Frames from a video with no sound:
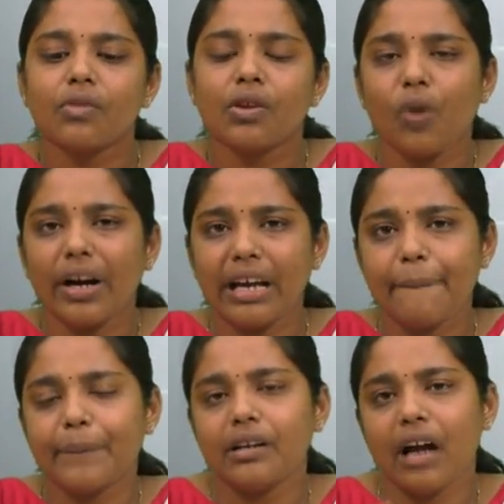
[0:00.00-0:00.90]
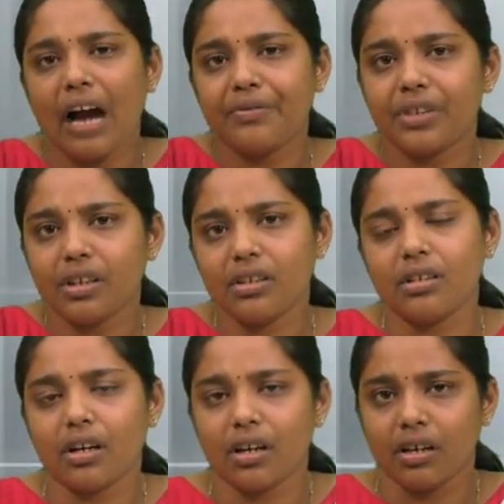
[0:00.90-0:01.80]
what happened after the
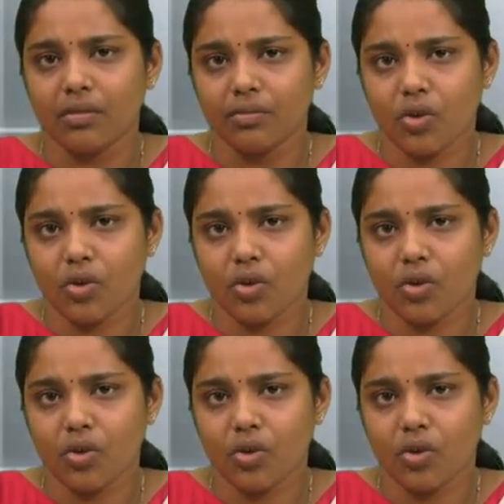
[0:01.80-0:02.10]
uh,